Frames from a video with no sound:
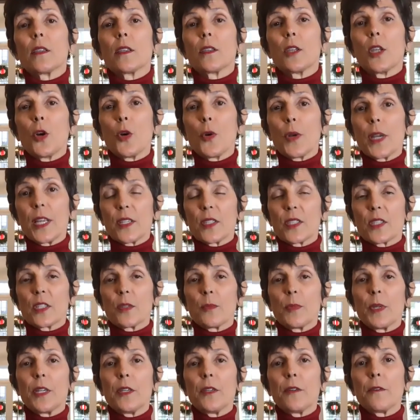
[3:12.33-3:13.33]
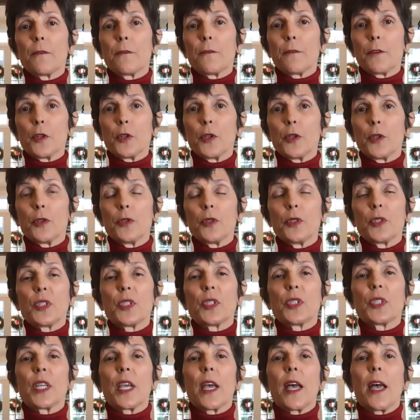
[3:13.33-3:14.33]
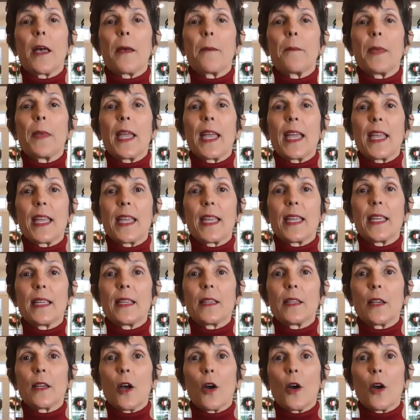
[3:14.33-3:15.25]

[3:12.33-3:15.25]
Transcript: low histamine foods and